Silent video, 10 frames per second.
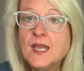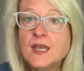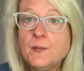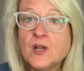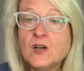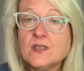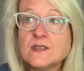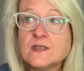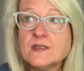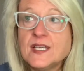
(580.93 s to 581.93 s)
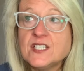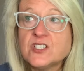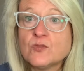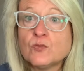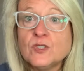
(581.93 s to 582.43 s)
because that's
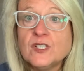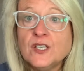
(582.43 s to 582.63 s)
just really